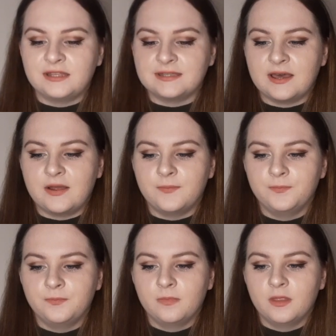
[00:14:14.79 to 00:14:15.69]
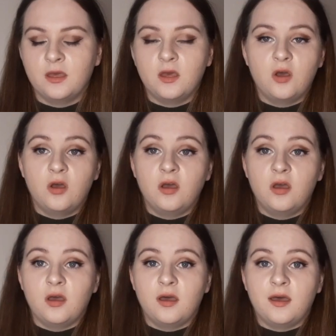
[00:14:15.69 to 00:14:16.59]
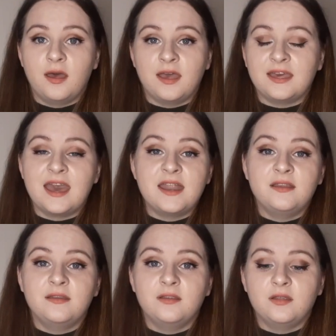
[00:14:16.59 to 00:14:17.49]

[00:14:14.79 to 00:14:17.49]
So again,